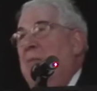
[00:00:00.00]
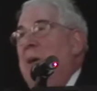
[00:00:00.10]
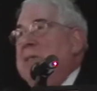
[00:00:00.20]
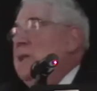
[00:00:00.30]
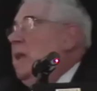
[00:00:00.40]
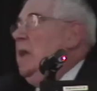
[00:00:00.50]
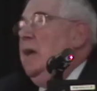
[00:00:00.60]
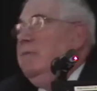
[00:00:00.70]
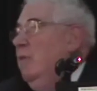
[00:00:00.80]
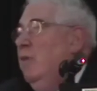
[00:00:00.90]
Pasolini
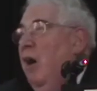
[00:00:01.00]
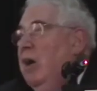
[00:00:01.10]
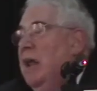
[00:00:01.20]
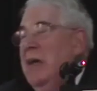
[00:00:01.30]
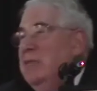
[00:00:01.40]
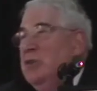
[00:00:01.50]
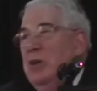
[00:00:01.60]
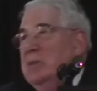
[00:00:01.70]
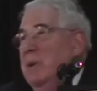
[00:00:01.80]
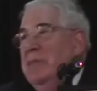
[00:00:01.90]
hardly ever
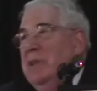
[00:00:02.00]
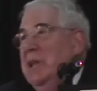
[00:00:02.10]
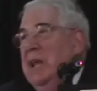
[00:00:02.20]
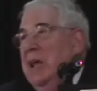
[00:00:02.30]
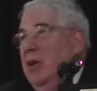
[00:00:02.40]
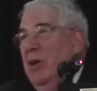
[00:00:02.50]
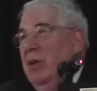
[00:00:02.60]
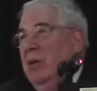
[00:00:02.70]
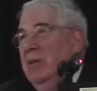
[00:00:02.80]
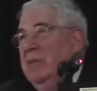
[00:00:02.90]
talked about Fellini at
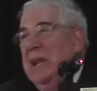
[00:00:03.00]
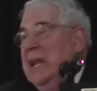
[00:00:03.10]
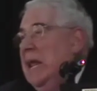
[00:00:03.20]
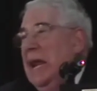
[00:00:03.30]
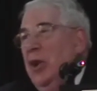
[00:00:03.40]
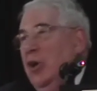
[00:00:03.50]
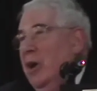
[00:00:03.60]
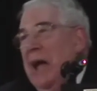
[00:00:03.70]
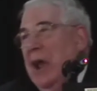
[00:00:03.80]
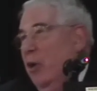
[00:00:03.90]
all. They didn't get
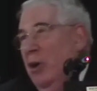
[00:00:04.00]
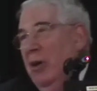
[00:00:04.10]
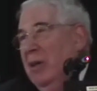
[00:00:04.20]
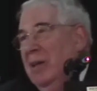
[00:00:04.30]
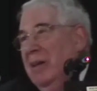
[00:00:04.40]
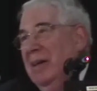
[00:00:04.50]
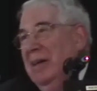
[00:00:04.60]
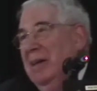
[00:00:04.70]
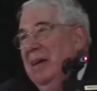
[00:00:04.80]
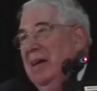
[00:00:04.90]
along at all.
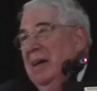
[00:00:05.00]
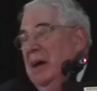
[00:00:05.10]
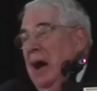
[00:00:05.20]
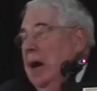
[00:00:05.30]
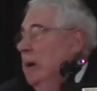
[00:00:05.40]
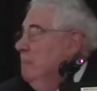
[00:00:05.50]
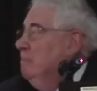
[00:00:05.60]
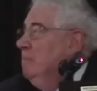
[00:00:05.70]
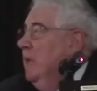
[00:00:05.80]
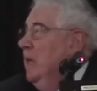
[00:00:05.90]

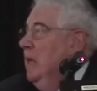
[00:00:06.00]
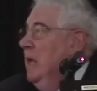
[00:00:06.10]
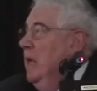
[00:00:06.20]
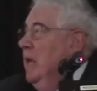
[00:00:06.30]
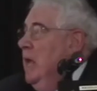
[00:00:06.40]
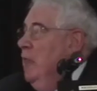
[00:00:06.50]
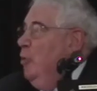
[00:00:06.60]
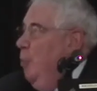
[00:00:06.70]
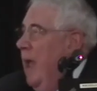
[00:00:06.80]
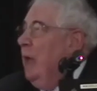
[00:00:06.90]

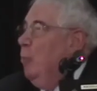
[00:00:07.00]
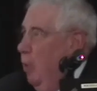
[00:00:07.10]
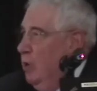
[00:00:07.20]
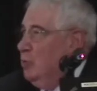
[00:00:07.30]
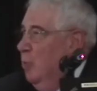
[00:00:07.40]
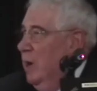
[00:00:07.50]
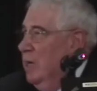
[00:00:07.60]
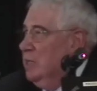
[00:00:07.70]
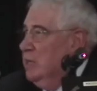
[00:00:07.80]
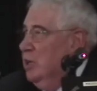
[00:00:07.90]
The way it worked
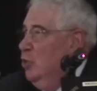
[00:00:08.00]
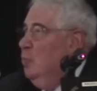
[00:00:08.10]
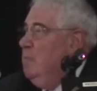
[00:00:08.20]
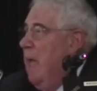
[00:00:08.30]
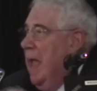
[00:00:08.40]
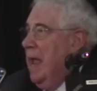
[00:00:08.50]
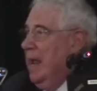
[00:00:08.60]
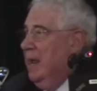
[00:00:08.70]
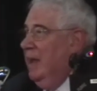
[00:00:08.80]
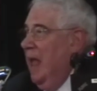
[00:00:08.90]
was you
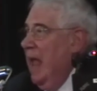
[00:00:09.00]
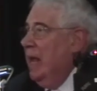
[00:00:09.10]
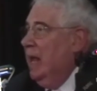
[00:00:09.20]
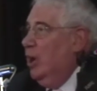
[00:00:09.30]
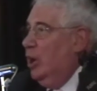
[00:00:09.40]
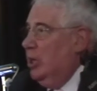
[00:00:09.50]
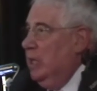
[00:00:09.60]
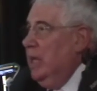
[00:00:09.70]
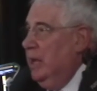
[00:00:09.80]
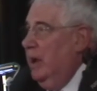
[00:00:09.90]
made a
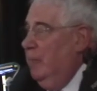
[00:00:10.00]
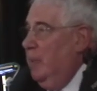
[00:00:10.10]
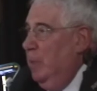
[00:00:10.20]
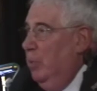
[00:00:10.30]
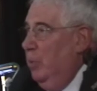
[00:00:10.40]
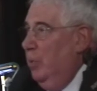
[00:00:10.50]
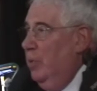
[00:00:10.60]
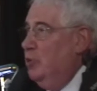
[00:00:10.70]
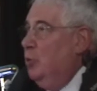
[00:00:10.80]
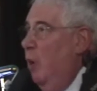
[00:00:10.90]
clique of people
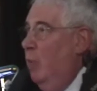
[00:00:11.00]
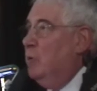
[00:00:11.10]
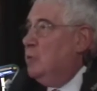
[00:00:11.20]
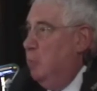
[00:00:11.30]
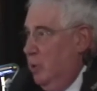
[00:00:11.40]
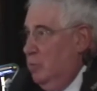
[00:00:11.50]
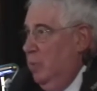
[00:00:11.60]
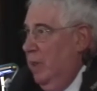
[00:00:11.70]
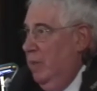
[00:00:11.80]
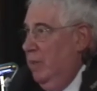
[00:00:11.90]
that you always worked with.